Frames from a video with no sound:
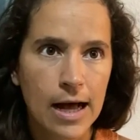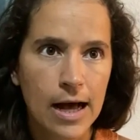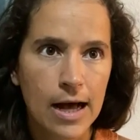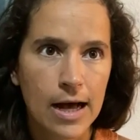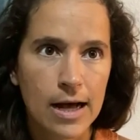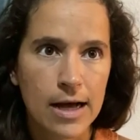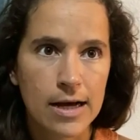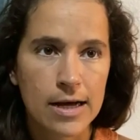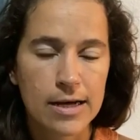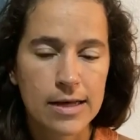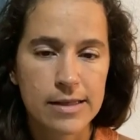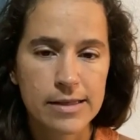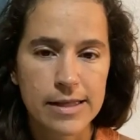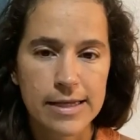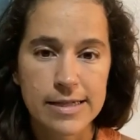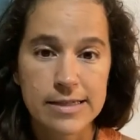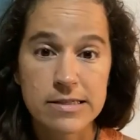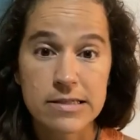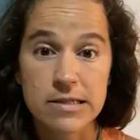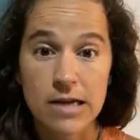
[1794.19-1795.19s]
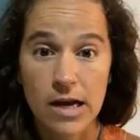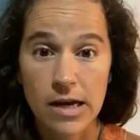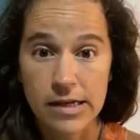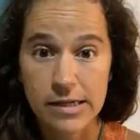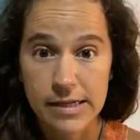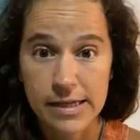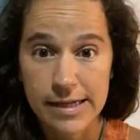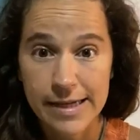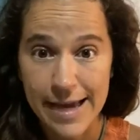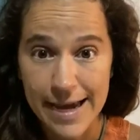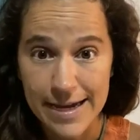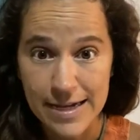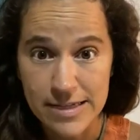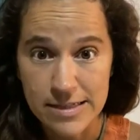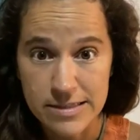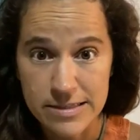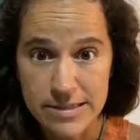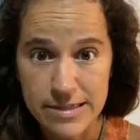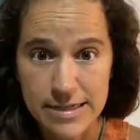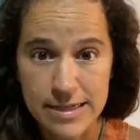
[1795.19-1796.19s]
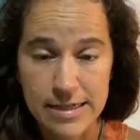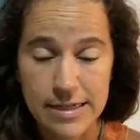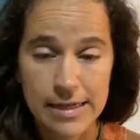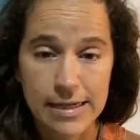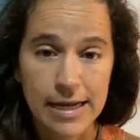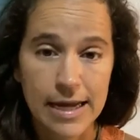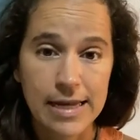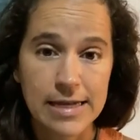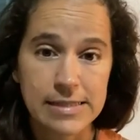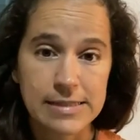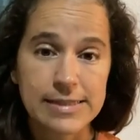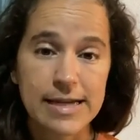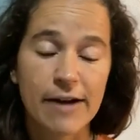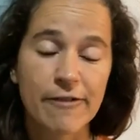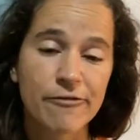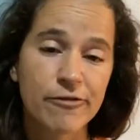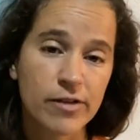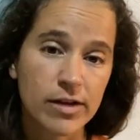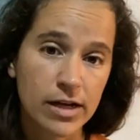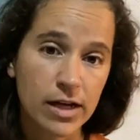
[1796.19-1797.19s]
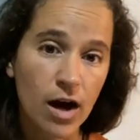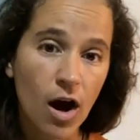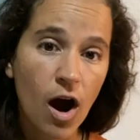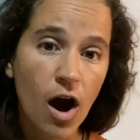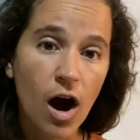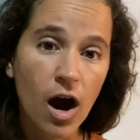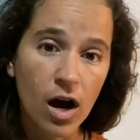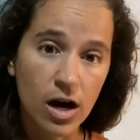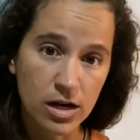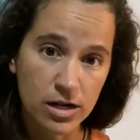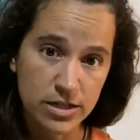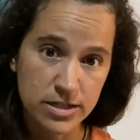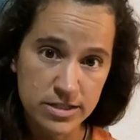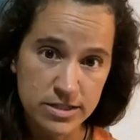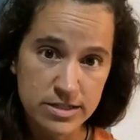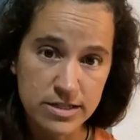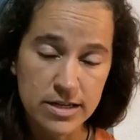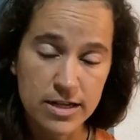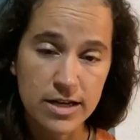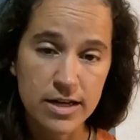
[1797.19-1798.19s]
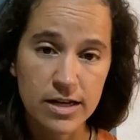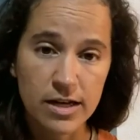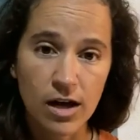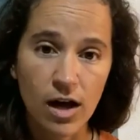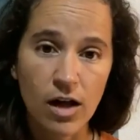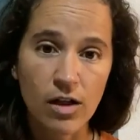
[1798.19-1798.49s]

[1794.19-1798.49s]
uh, like sun gazing and definitely harnessing